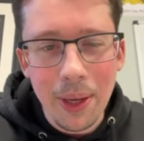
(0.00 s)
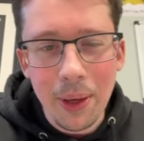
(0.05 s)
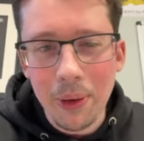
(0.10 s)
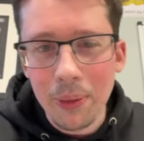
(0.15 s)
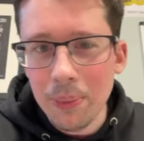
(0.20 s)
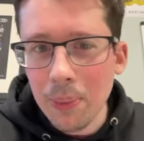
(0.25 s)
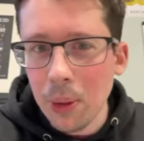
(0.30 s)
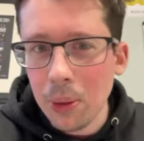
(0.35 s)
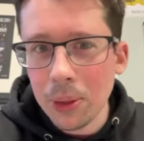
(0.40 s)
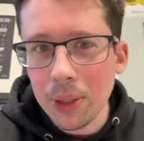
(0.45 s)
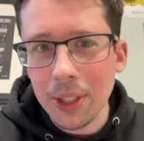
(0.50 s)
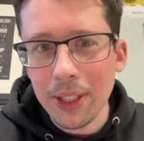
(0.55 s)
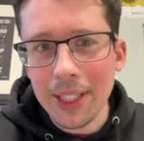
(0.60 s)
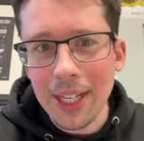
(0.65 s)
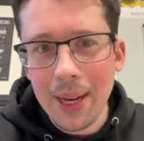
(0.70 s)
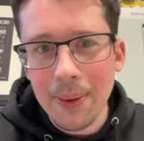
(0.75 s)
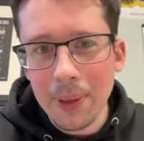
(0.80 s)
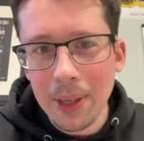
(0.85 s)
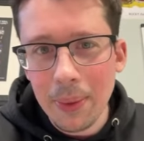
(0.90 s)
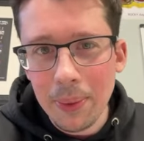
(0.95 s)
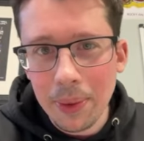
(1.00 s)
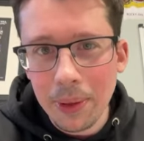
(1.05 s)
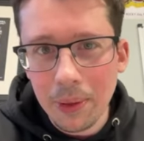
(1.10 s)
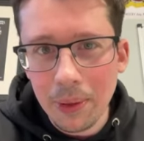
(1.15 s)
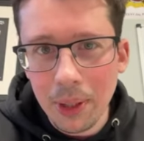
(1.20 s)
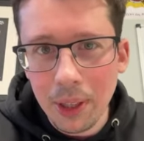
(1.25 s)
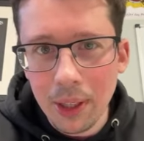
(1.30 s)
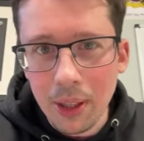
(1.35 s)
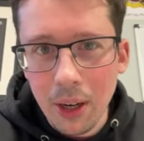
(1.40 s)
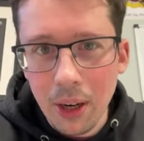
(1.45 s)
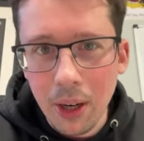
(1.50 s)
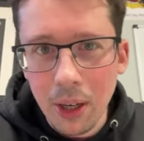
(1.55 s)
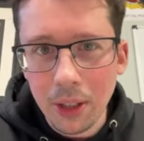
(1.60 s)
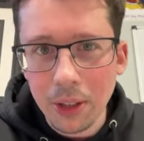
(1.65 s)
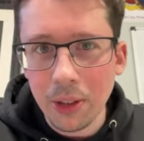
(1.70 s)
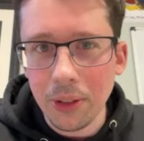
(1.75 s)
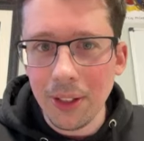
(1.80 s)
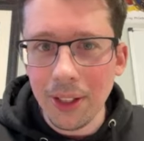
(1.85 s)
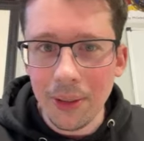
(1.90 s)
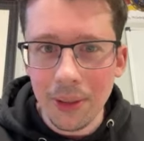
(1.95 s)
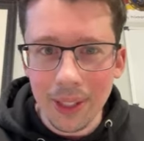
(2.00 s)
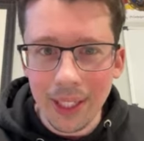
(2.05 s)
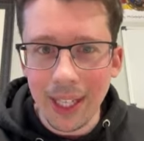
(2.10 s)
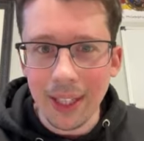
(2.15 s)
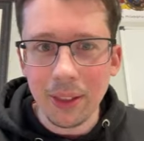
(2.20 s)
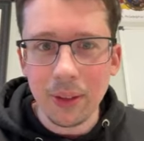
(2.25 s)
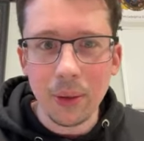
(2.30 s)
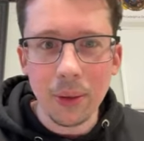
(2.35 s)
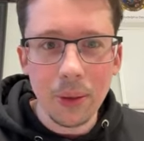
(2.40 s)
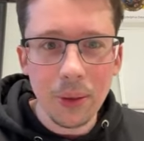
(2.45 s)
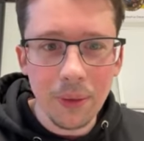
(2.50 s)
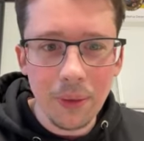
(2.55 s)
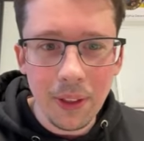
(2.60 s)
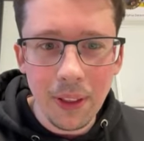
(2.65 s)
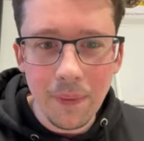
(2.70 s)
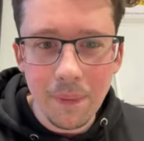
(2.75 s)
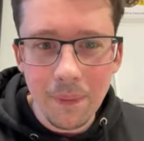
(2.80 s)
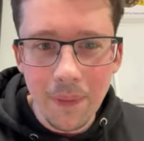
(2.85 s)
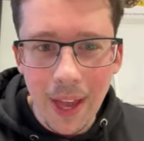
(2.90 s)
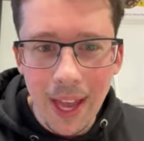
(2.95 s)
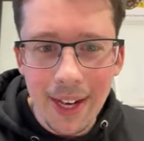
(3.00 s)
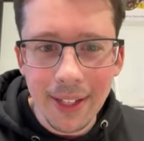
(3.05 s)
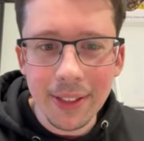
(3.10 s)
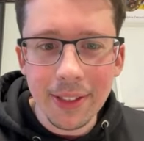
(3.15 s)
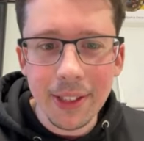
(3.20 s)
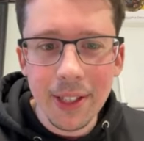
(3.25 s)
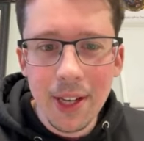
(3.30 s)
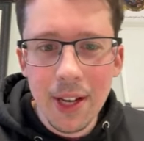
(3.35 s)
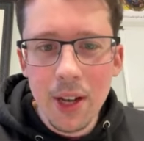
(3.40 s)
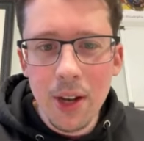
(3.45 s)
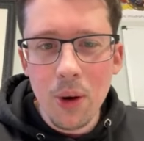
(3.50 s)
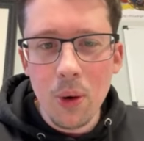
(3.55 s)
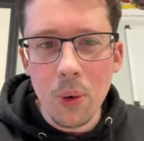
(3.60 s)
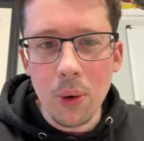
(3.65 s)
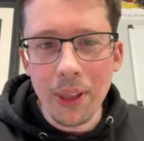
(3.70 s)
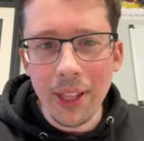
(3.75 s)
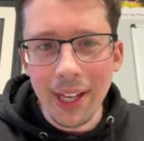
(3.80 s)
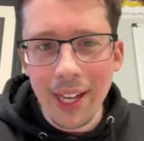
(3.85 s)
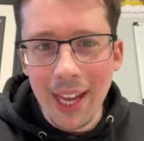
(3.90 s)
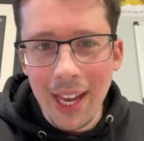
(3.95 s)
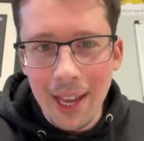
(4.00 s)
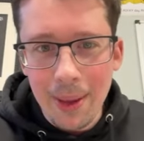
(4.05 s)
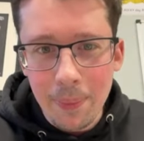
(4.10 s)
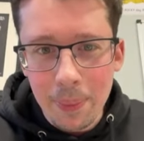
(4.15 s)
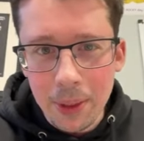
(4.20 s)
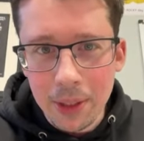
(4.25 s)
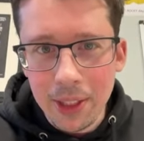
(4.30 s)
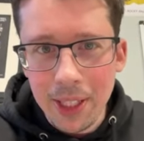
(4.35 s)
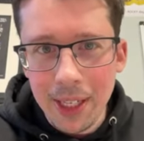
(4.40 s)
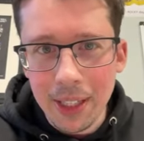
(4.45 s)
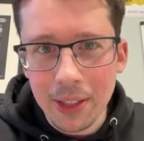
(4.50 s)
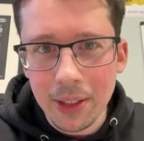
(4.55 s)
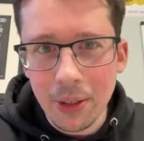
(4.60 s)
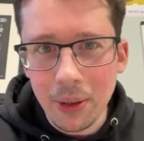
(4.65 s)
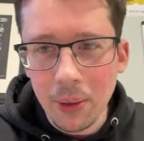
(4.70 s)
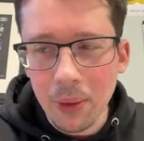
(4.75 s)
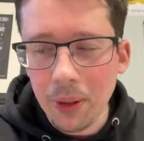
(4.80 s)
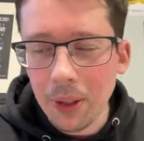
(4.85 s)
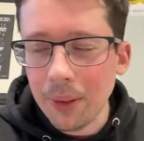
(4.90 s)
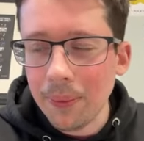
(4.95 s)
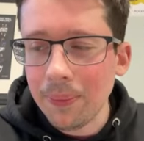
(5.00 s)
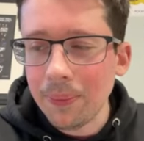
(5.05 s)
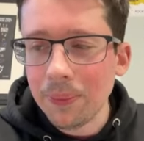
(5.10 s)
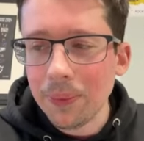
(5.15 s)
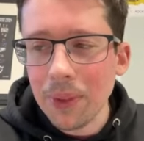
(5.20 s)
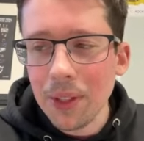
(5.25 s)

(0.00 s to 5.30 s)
They would most of the time come in through the guards, or they would get thrown over the fence, or the campers next door.